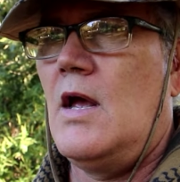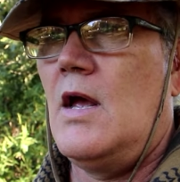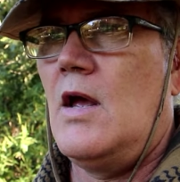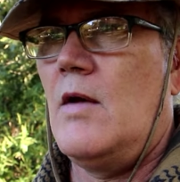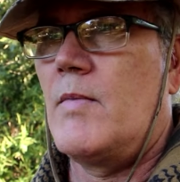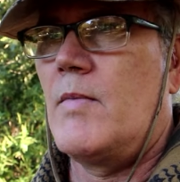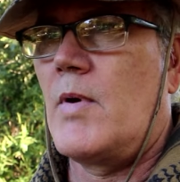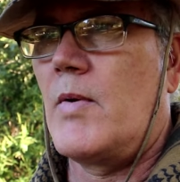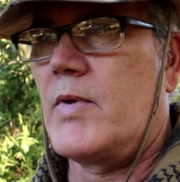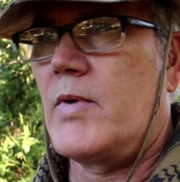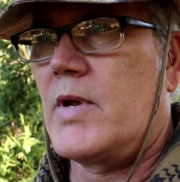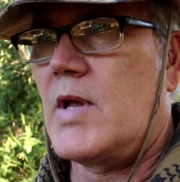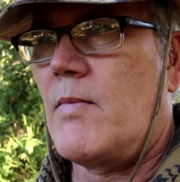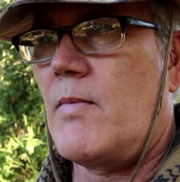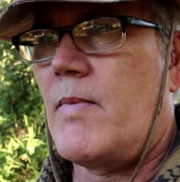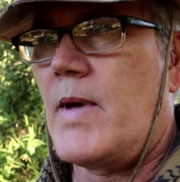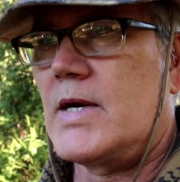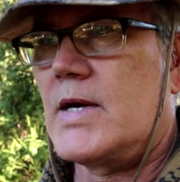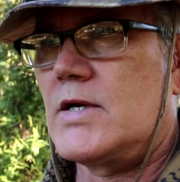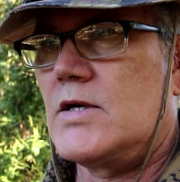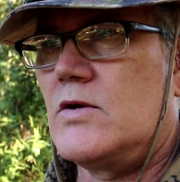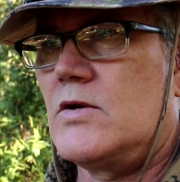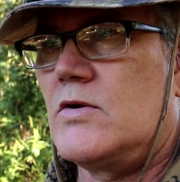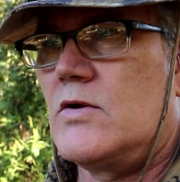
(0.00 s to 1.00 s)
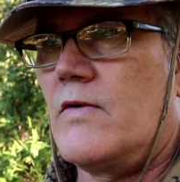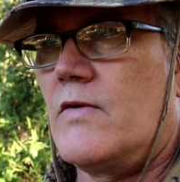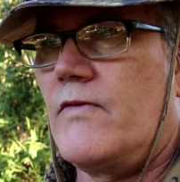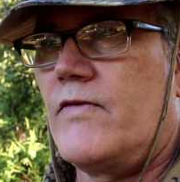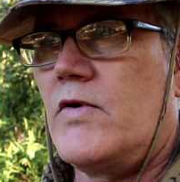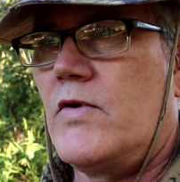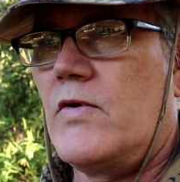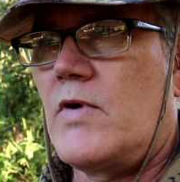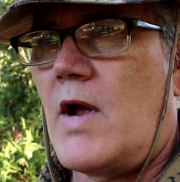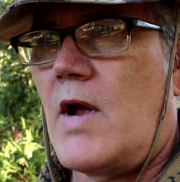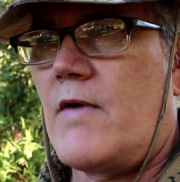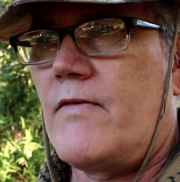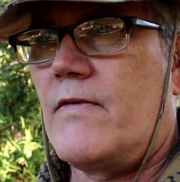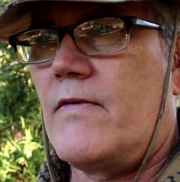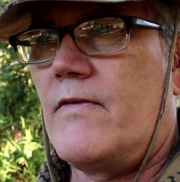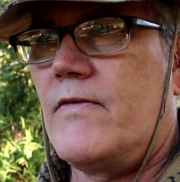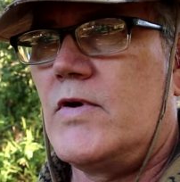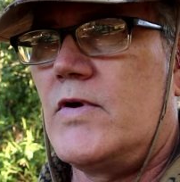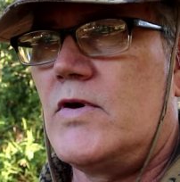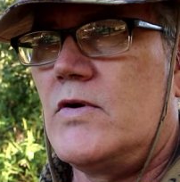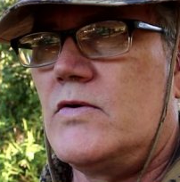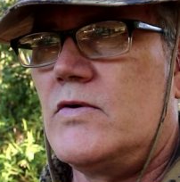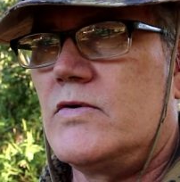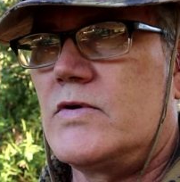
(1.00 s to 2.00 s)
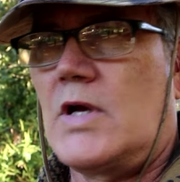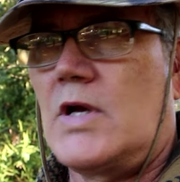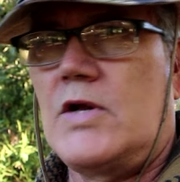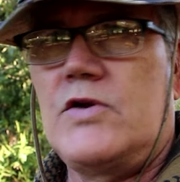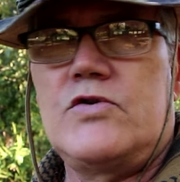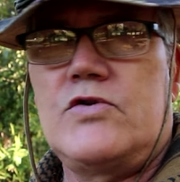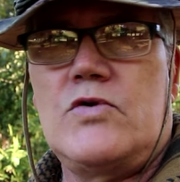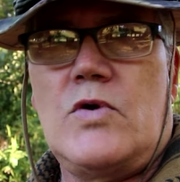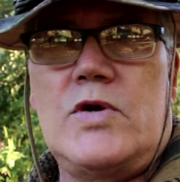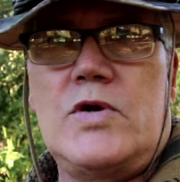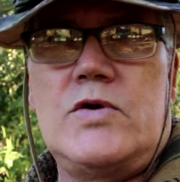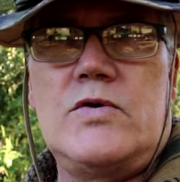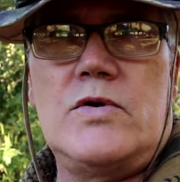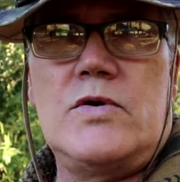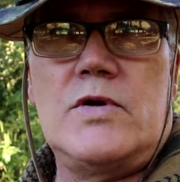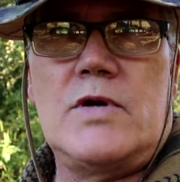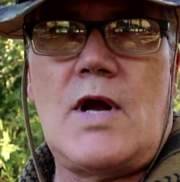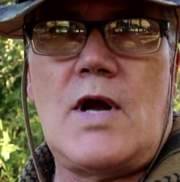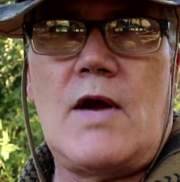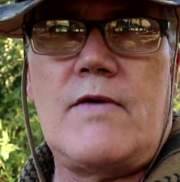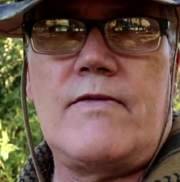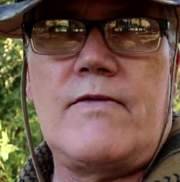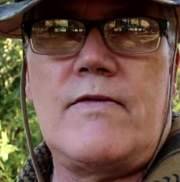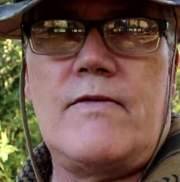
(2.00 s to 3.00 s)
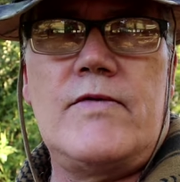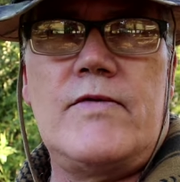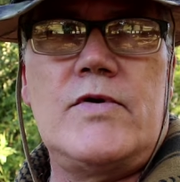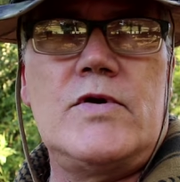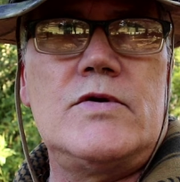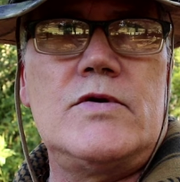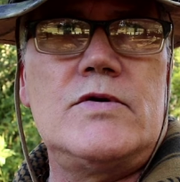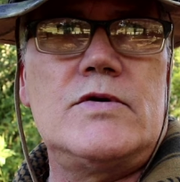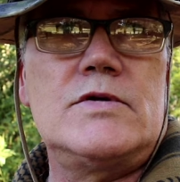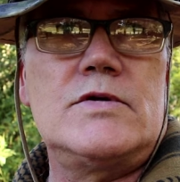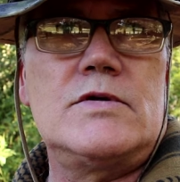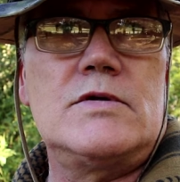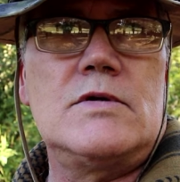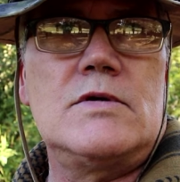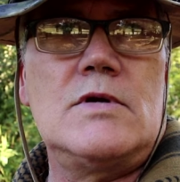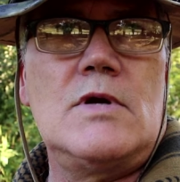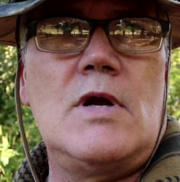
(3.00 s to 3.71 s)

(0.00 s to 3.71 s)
But when we get back to doing a few knife reviews, I enjoy doing knife reviews.